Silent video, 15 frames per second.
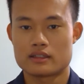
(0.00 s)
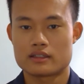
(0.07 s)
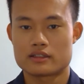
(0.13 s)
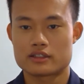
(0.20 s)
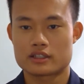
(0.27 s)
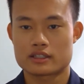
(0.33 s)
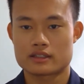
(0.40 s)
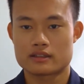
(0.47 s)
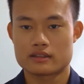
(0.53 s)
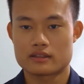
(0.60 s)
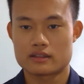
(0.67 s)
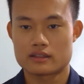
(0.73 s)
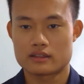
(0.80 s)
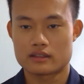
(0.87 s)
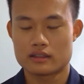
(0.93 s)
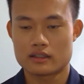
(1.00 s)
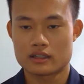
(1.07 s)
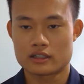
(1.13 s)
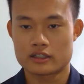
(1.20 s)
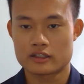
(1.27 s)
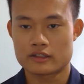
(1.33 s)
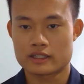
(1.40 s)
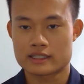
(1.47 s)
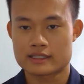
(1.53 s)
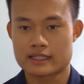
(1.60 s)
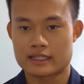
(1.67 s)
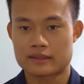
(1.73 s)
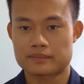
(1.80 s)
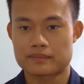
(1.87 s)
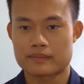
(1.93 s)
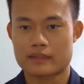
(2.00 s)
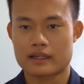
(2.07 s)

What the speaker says: took another exam.